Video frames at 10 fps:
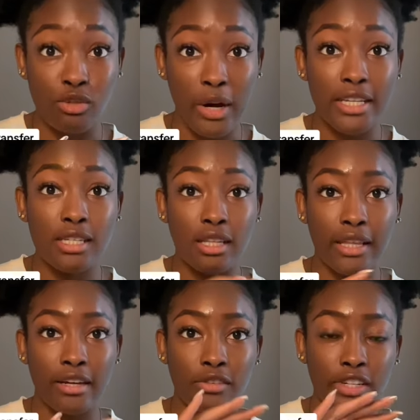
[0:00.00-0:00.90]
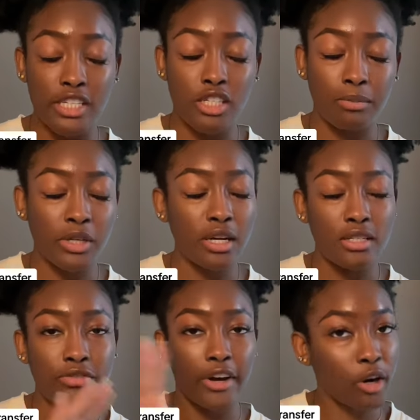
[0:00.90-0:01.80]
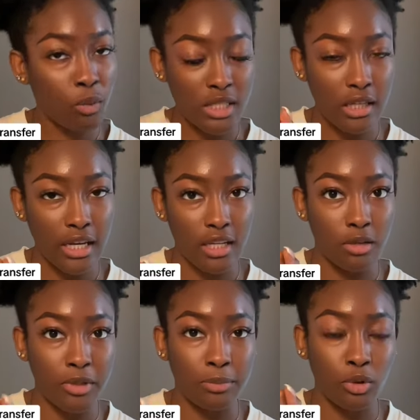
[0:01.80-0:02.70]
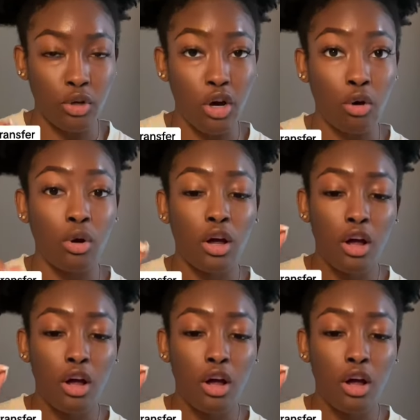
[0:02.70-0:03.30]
right, to the land of Egypt because Pharaoh wasn't letting the people go,